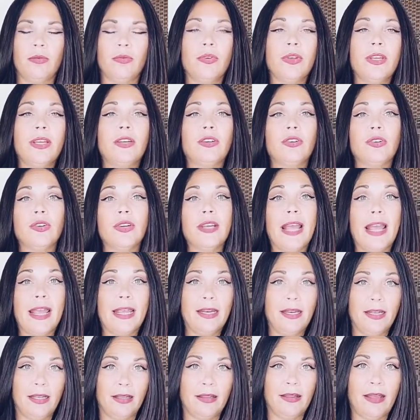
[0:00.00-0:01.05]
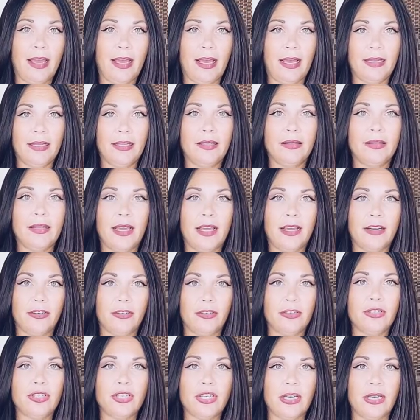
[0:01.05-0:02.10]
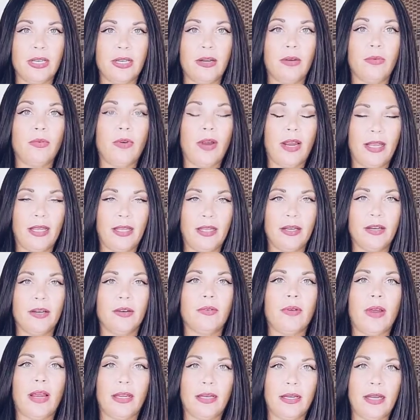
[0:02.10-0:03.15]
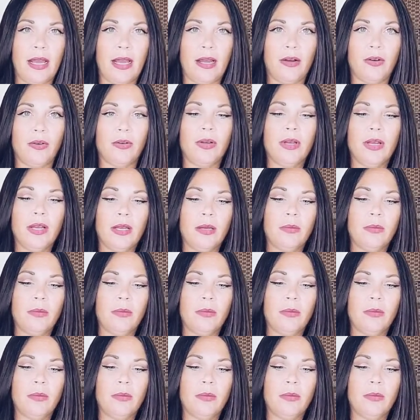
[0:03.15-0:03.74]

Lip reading: recreating that in the energy right here, right now.